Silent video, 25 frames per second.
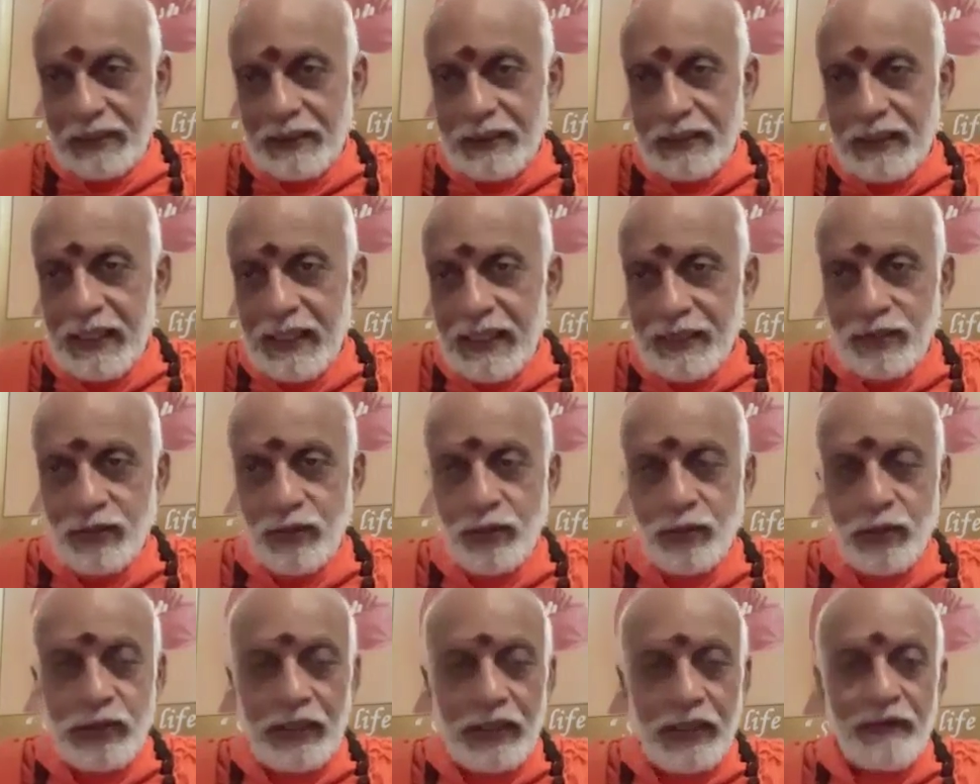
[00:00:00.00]
He has
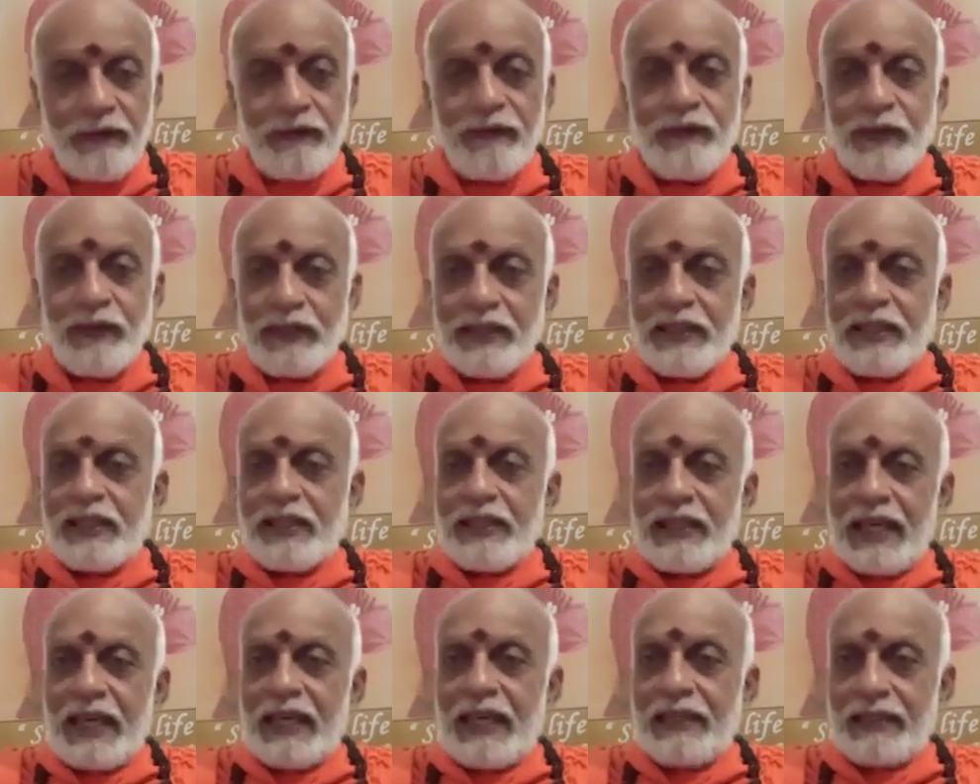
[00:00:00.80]
to live with the
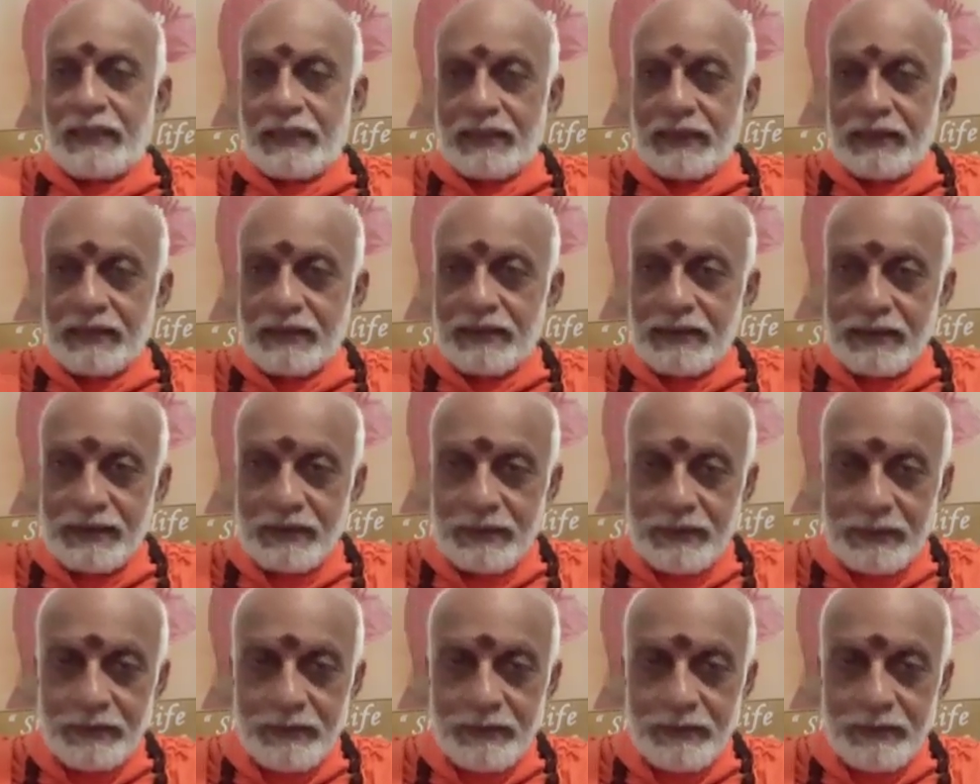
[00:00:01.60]
realities.